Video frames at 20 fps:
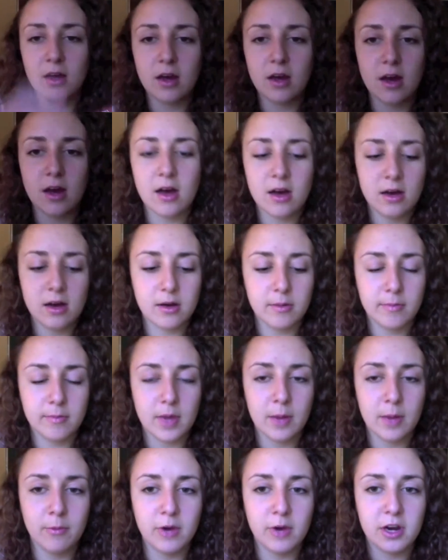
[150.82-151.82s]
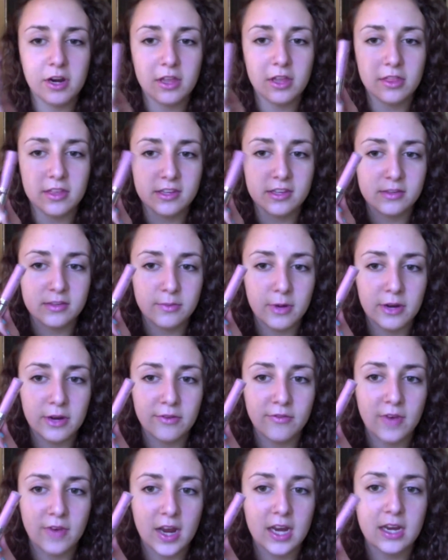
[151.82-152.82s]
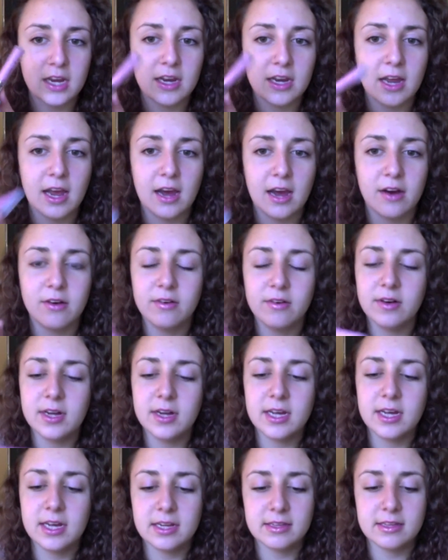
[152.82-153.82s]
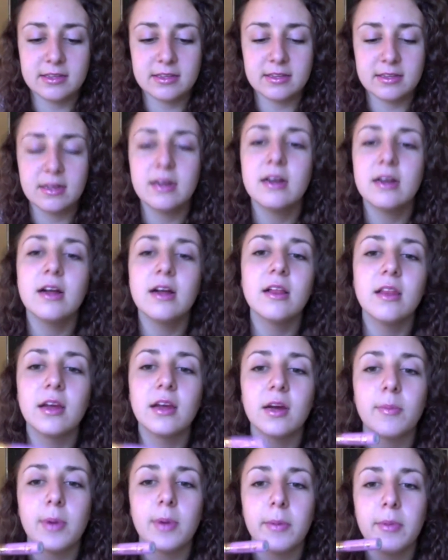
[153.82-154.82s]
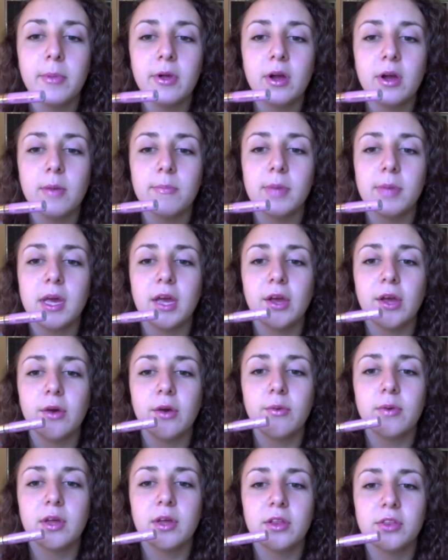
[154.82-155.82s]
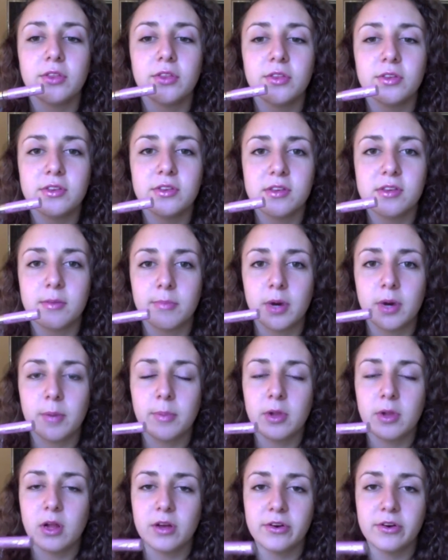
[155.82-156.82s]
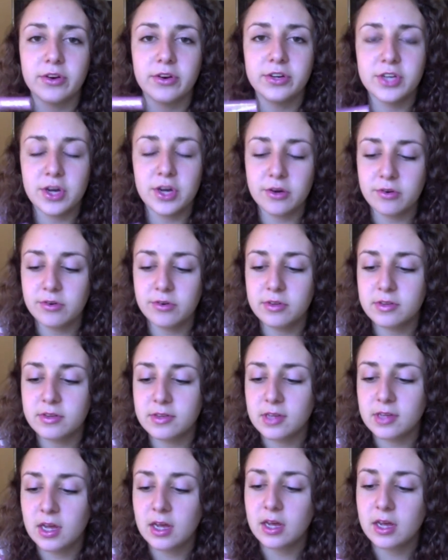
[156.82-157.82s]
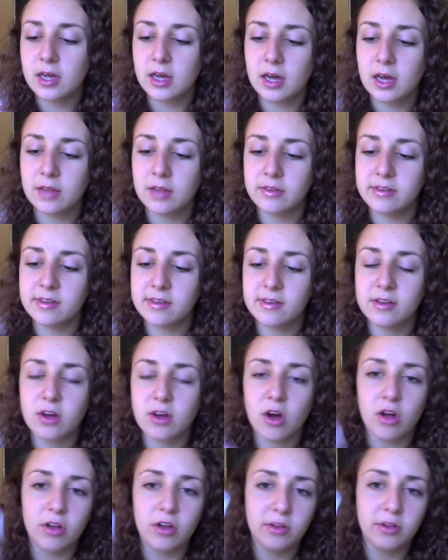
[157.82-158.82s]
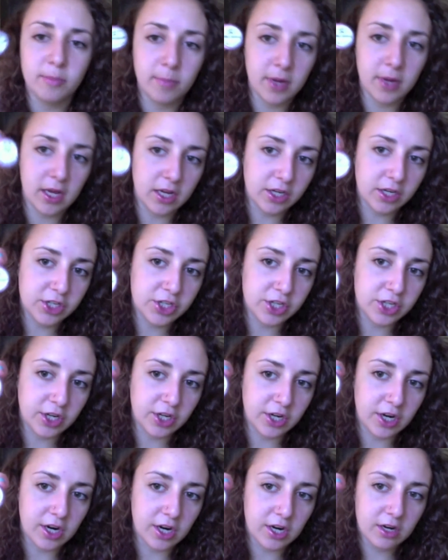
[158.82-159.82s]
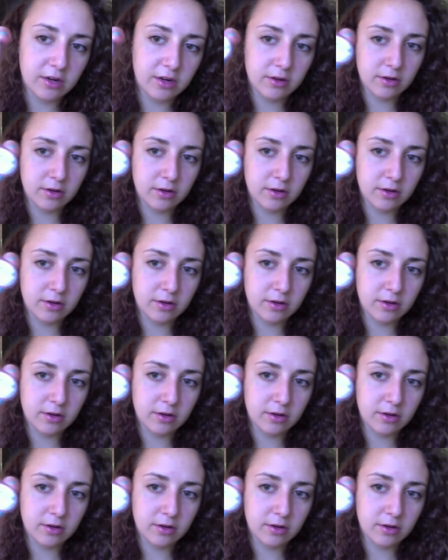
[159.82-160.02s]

Um, I'm wearing this one right now. It's like a bubblegum pink with some purple undertones. And this is called Pink Sugar.